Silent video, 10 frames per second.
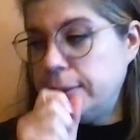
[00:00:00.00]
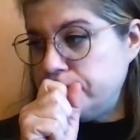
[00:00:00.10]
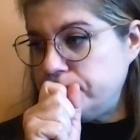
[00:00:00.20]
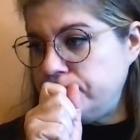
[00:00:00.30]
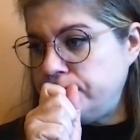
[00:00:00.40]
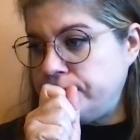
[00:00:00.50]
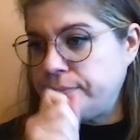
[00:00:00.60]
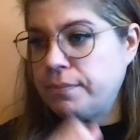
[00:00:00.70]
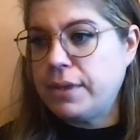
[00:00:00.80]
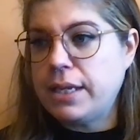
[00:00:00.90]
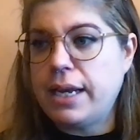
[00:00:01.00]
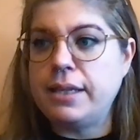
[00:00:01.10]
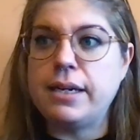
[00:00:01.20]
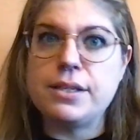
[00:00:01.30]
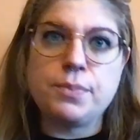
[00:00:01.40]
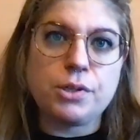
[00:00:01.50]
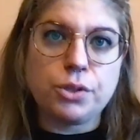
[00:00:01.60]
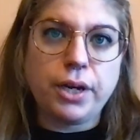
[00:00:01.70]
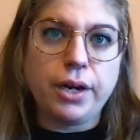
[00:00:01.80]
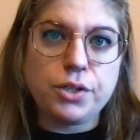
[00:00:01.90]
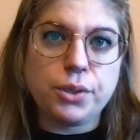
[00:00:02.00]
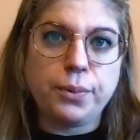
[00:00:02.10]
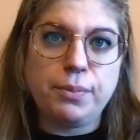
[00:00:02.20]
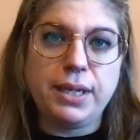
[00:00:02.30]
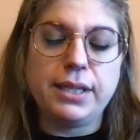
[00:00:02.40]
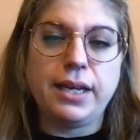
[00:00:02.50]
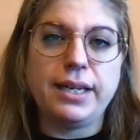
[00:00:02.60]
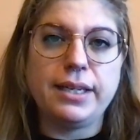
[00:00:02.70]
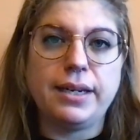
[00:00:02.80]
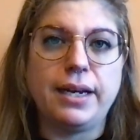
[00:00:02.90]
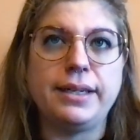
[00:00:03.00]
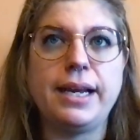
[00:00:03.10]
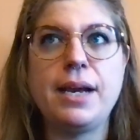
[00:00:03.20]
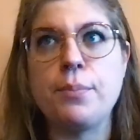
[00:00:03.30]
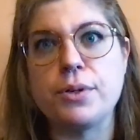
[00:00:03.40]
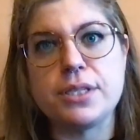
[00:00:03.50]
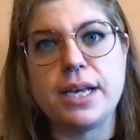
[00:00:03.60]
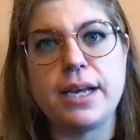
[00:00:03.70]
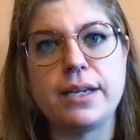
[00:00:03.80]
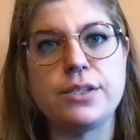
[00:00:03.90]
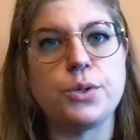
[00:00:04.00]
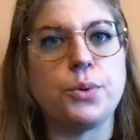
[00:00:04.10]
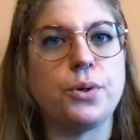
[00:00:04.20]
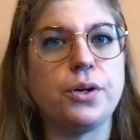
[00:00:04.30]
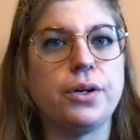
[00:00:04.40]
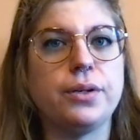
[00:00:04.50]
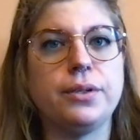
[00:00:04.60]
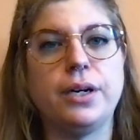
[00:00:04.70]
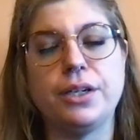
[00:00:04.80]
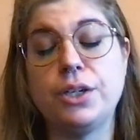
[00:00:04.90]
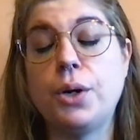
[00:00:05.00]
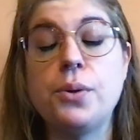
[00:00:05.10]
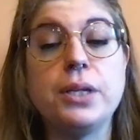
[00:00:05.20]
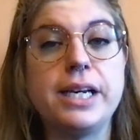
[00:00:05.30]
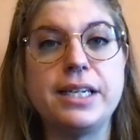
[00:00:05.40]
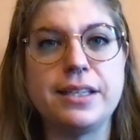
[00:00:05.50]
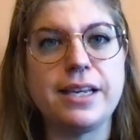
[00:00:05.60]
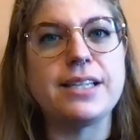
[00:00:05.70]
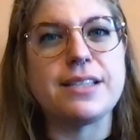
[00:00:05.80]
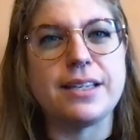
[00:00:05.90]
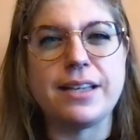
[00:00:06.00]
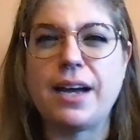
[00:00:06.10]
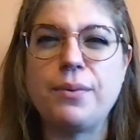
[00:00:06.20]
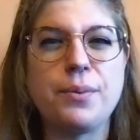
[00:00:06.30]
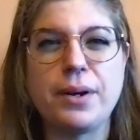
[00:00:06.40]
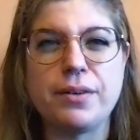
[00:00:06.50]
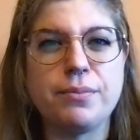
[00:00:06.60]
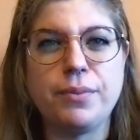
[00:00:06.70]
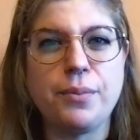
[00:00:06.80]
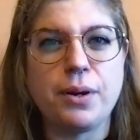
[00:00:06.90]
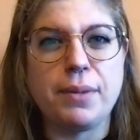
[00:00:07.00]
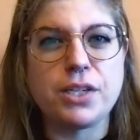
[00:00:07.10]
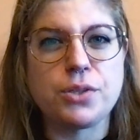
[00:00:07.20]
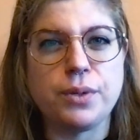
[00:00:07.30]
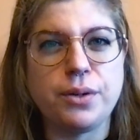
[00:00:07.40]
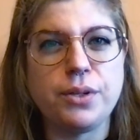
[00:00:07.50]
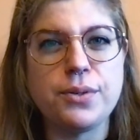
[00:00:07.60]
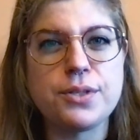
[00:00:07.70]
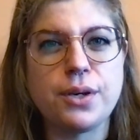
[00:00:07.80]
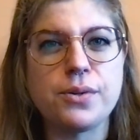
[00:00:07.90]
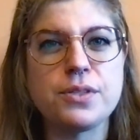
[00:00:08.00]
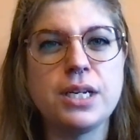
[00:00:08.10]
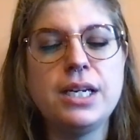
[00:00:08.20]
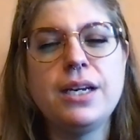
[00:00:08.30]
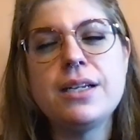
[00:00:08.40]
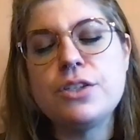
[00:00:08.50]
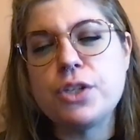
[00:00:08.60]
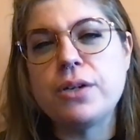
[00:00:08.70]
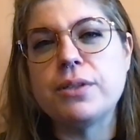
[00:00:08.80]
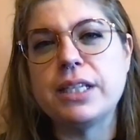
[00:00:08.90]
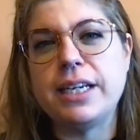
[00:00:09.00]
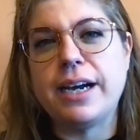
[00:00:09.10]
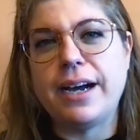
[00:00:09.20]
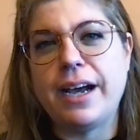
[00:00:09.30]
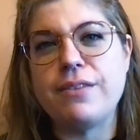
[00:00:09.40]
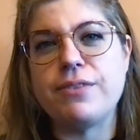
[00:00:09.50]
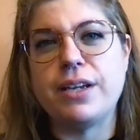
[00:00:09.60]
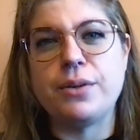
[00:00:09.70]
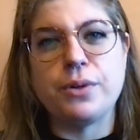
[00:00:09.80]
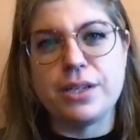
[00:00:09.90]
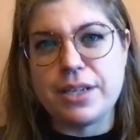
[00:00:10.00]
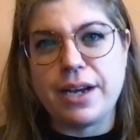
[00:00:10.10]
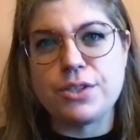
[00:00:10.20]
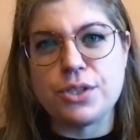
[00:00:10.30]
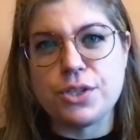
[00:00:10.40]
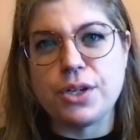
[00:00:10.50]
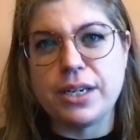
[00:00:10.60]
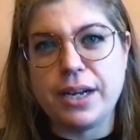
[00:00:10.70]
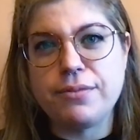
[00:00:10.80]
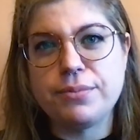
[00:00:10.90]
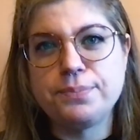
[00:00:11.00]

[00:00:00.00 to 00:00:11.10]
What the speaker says: And then a special character would be like an ampersand or a colon, things like that. We want to make sure we don't use those. Generally, a hyphen or a dash is good enough.